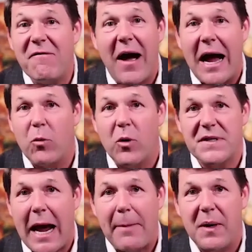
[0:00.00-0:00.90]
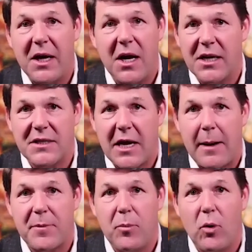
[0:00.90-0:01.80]
find what's happening
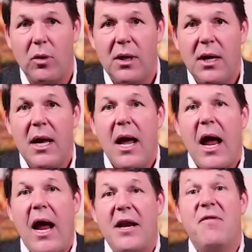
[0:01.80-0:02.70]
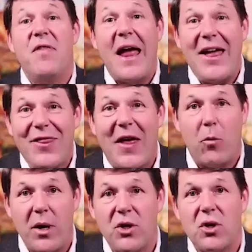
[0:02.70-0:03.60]
unacceptable, and if they think
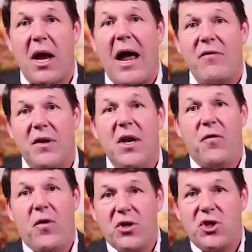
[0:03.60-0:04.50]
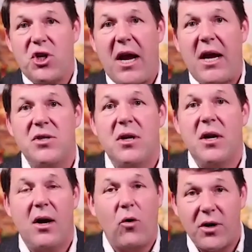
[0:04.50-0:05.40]
we should have a different change,
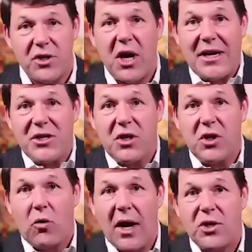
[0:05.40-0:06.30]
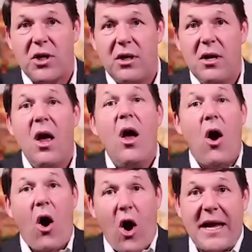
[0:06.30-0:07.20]
or a change in direction
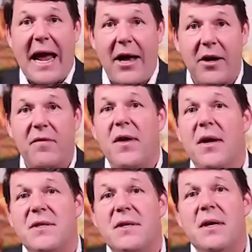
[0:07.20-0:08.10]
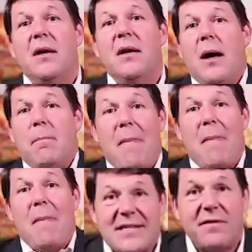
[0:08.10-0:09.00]
on account of this
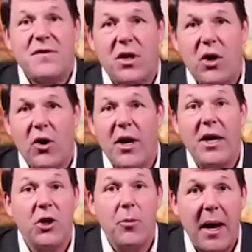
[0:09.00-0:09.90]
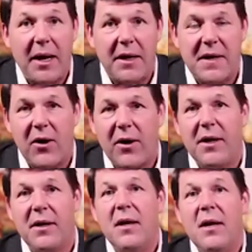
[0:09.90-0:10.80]
massive security and
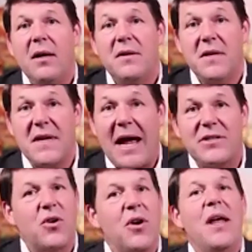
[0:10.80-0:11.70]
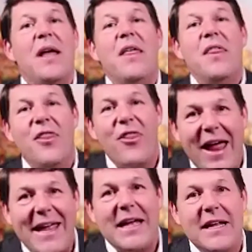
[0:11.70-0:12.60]
humanitarian disaster,
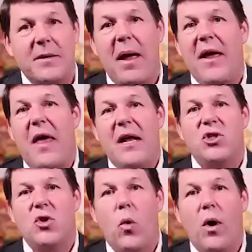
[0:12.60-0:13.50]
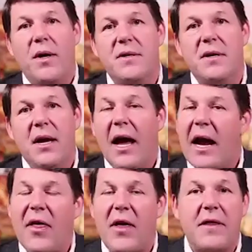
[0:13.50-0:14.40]
they get to make that choice. And
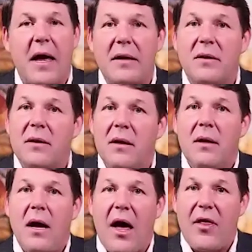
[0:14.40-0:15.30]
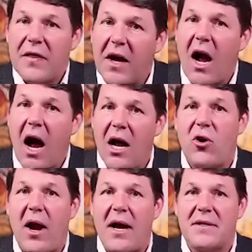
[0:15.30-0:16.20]
I think the
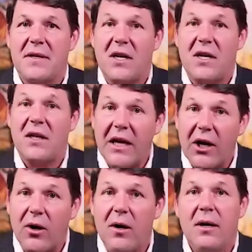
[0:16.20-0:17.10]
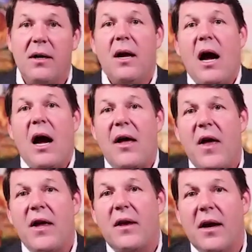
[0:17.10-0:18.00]
contrast is clear. I
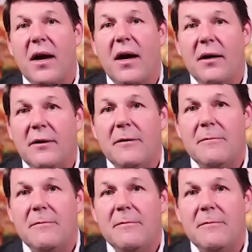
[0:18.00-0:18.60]
think all